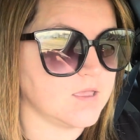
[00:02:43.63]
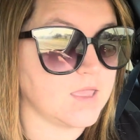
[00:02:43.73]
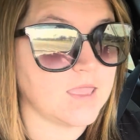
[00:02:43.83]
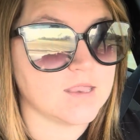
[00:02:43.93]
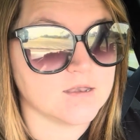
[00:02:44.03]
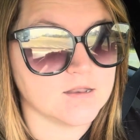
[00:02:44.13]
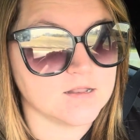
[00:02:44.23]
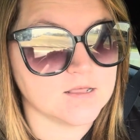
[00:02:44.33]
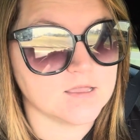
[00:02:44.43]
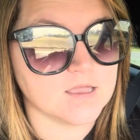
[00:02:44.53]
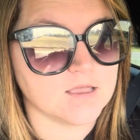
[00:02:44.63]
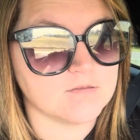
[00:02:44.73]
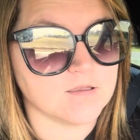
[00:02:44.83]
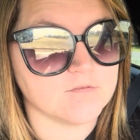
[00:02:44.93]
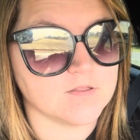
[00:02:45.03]
And I need to get
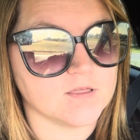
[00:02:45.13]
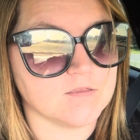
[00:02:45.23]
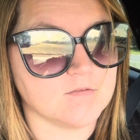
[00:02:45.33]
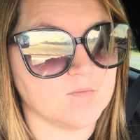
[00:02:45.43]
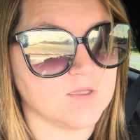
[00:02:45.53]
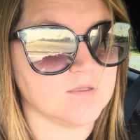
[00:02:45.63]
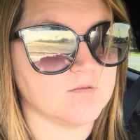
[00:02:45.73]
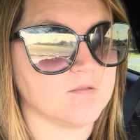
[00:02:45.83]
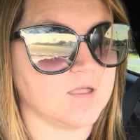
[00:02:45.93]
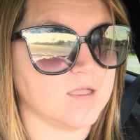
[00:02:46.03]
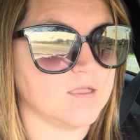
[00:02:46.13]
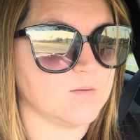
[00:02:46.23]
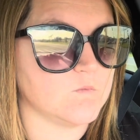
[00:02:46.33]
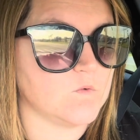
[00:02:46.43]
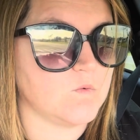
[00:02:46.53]
gas after this because I
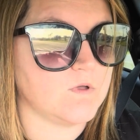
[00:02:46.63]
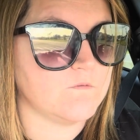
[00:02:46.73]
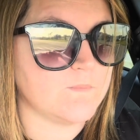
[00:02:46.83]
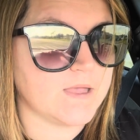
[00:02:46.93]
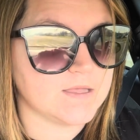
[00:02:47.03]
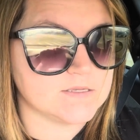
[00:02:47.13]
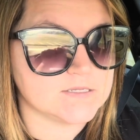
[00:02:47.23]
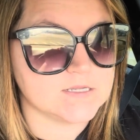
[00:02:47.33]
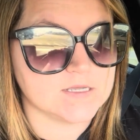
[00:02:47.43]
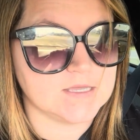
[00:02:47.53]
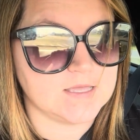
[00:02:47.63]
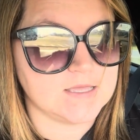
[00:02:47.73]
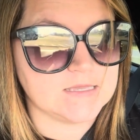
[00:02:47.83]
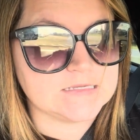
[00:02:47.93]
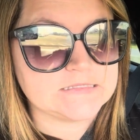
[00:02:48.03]
am 12 miles till
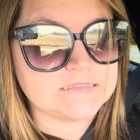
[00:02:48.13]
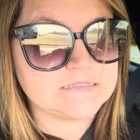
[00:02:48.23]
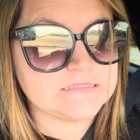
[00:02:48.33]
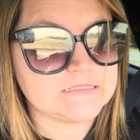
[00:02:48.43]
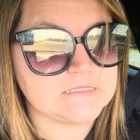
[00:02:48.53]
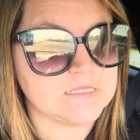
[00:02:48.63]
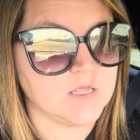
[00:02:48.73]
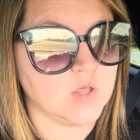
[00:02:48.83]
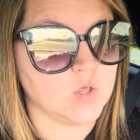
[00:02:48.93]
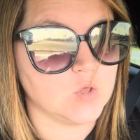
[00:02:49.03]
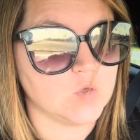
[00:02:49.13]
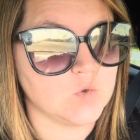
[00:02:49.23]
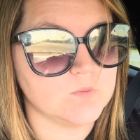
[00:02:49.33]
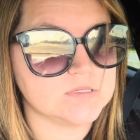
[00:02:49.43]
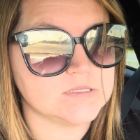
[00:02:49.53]
E.
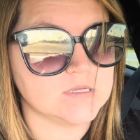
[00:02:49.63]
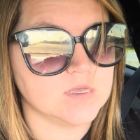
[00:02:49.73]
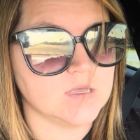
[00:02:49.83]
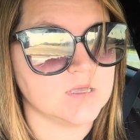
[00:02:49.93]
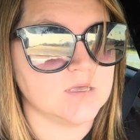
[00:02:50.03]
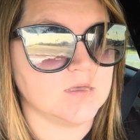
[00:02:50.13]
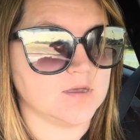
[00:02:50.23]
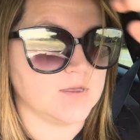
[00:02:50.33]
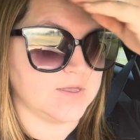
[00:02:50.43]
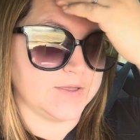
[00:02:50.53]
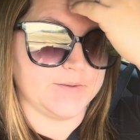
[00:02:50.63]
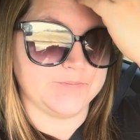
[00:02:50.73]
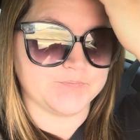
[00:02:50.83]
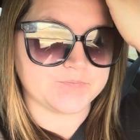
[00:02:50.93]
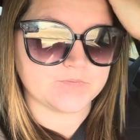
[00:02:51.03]
Oops.
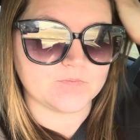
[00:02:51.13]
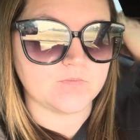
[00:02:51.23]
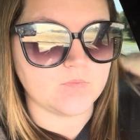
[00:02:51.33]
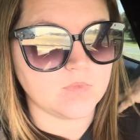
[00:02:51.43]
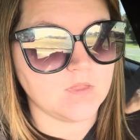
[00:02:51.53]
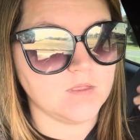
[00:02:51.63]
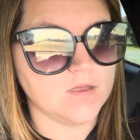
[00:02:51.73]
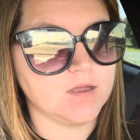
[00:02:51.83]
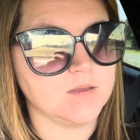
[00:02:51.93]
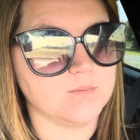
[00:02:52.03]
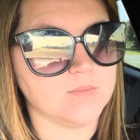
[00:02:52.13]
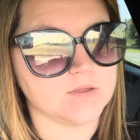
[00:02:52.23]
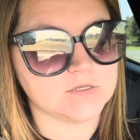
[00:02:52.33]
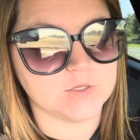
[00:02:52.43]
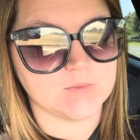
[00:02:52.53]
Um, I'm
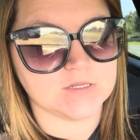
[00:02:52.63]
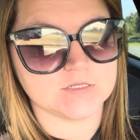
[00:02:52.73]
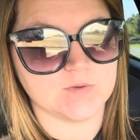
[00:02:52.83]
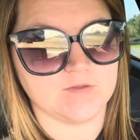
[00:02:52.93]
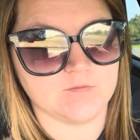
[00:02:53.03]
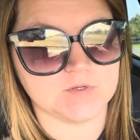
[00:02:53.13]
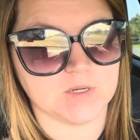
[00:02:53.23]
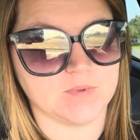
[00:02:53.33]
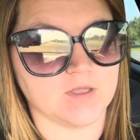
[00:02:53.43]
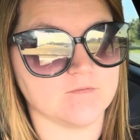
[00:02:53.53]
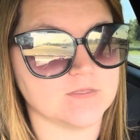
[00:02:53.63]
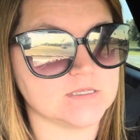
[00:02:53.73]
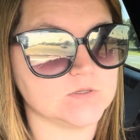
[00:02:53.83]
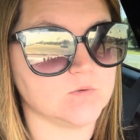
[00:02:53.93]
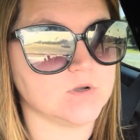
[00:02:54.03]
about two minutes away from dropping off
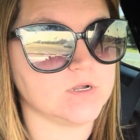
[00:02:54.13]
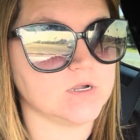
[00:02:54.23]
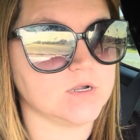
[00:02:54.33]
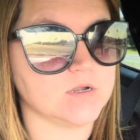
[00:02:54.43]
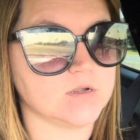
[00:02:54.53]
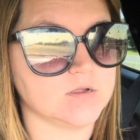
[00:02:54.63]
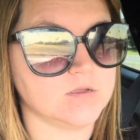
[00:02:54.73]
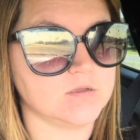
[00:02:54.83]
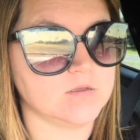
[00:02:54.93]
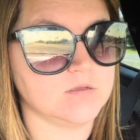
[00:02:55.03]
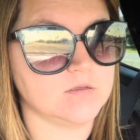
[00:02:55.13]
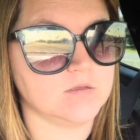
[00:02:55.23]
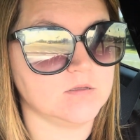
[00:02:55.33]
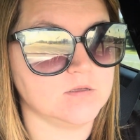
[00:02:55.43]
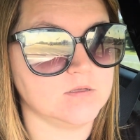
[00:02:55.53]
this order.
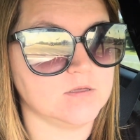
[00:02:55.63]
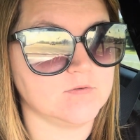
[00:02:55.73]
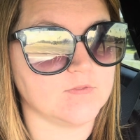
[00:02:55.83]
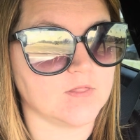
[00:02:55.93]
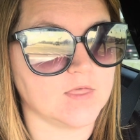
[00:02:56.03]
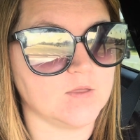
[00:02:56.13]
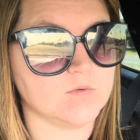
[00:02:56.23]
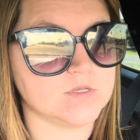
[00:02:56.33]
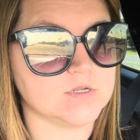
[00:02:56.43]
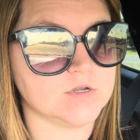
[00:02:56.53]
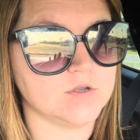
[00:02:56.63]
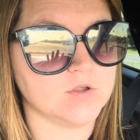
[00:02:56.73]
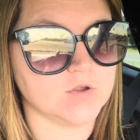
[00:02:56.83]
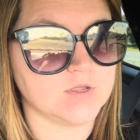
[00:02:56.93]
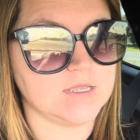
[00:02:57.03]
If the light would
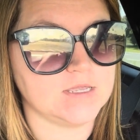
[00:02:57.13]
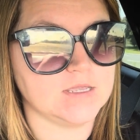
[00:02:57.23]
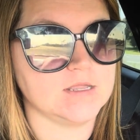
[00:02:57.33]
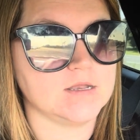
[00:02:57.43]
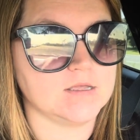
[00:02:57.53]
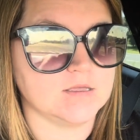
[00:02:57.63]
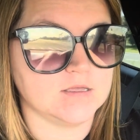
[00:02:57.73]
turn green.